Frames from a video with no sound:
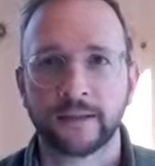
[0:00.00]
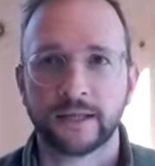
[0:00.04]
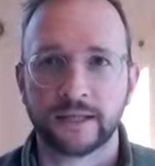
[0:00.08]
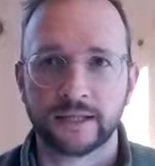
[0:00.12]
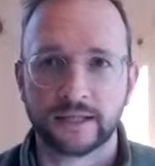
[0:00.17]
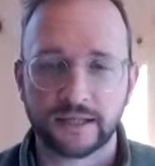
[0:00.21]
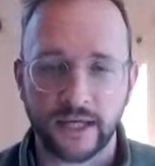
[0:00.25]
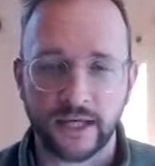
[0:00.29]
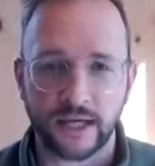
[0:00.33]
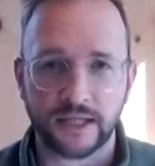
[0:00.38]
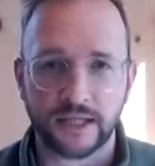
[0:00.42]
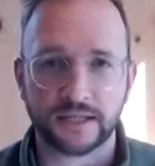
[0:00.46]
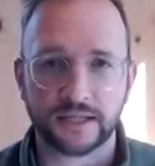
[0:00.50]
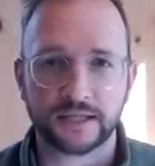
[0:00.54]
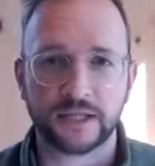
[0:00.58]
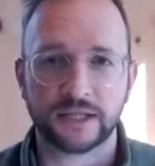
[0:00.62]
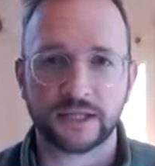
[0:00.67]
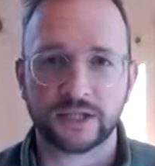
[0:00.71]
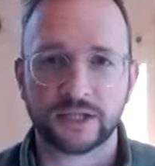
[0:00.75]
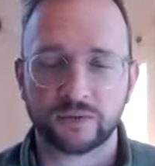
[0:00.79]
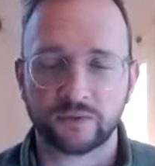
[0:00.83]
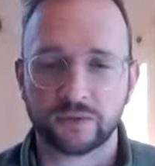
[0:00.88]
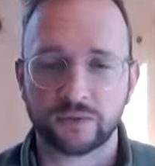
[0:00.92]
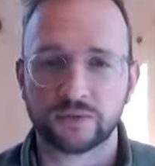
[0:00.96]
Second
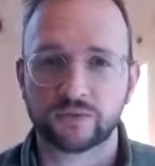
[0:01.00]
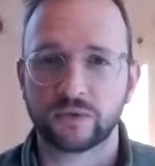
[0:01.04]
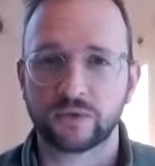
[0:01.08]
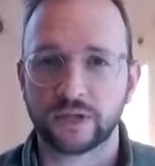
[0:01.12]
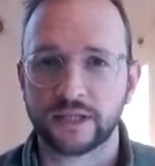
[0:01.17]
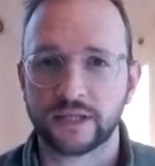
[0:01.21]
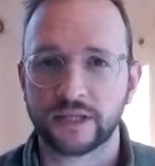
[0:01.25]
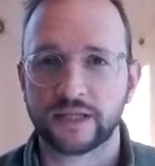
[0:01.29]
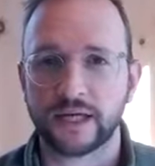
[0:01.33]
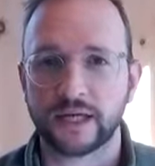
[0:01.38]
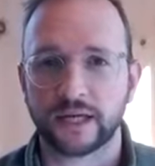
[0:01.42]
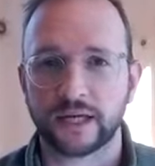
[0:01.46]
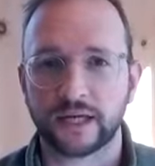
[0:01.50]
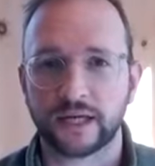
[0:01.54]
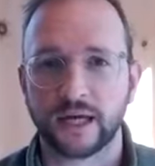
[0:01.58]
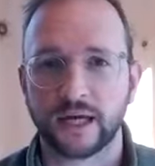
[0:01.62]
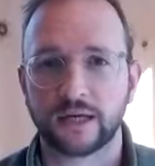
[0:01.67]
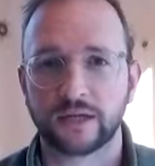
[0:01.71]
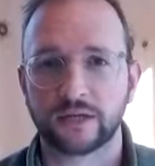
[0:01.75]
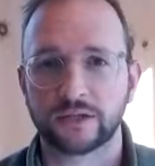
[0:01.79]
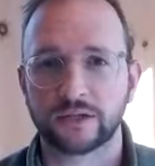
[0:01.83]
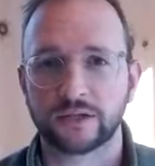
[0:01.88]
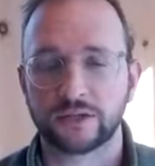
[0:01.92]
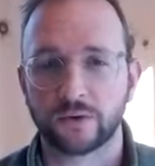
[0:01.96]
session was really
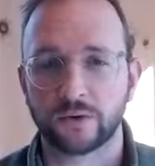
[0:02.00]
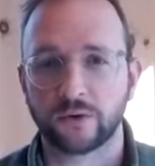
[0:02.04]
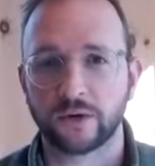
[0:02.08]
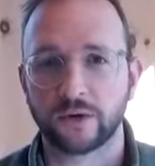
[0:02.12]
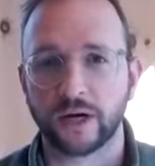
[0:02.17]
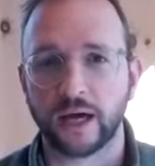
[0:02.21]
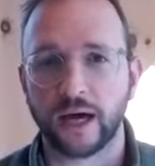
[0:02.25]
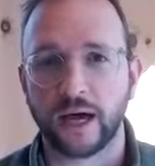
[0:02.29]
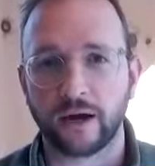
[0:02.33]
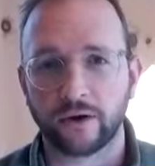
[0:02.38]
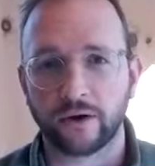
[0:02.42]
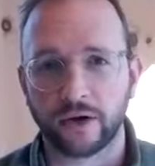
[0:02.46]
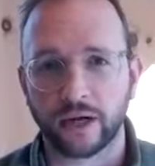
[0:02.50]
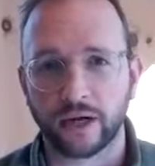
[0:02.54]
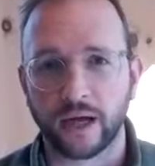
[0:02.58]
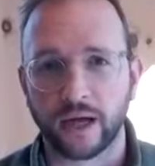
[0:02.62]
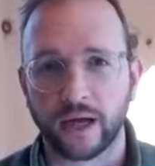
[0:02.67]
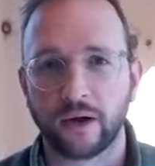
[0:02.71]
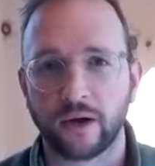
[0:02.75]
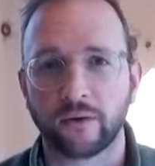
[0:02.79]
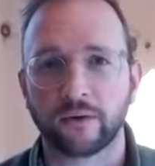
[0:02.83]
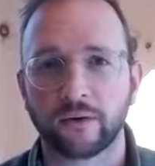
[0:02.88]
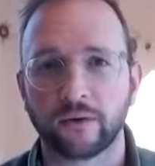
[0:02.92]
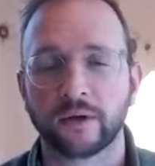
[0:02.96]
dedicated toward ironing
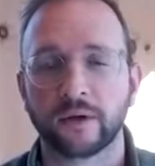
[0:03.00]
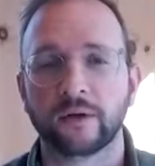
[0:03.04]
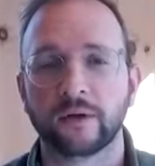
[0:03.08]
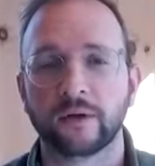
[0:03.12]
out